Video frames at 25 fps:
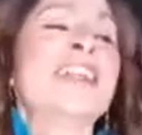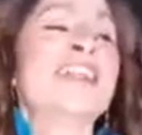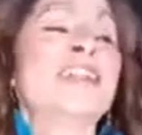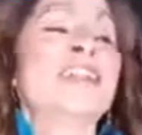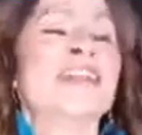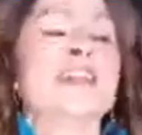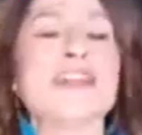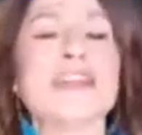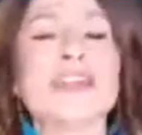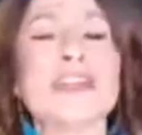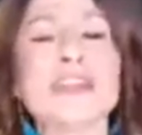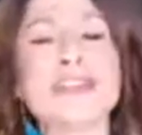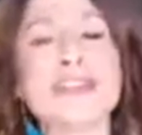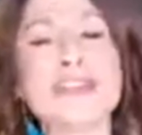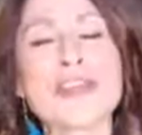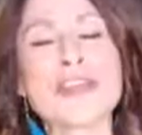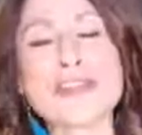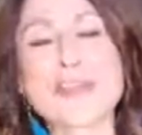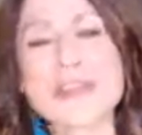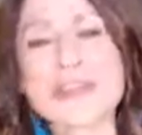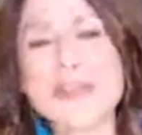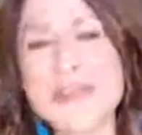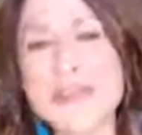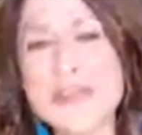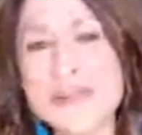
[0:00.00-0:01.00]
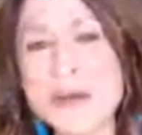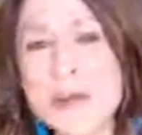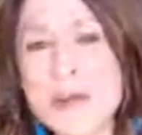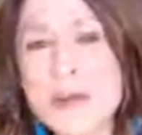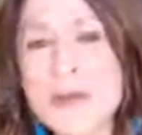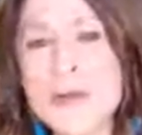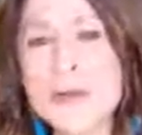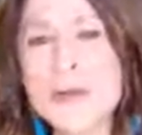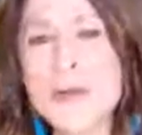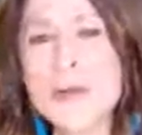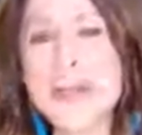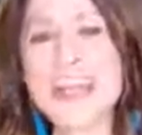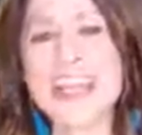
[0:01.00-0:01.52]
there is
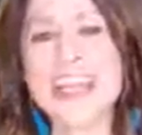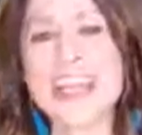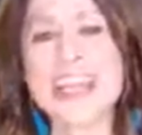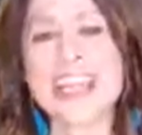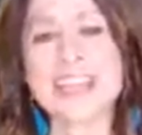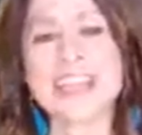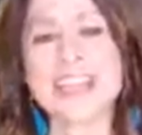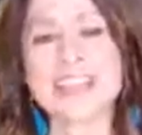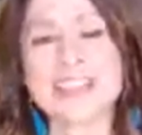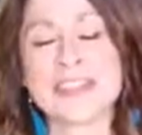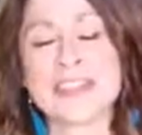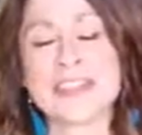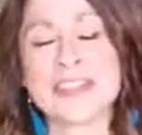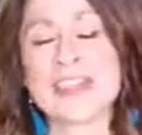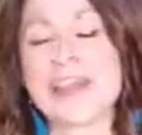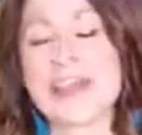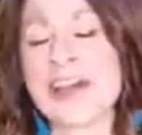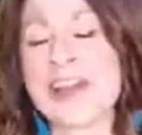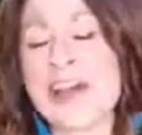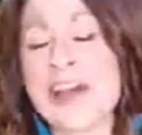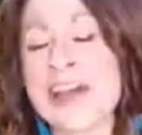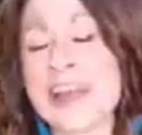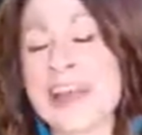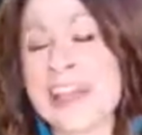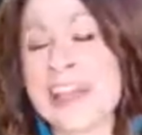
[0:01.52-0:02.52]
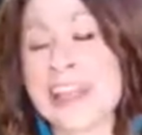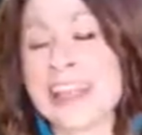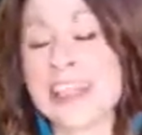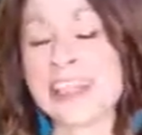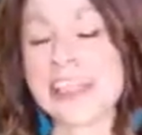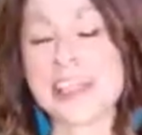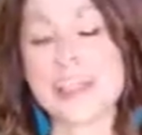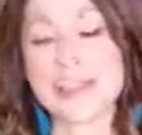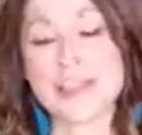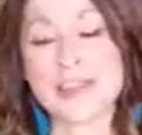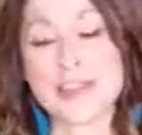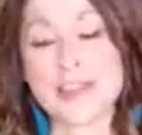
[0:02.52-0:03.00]
no way that I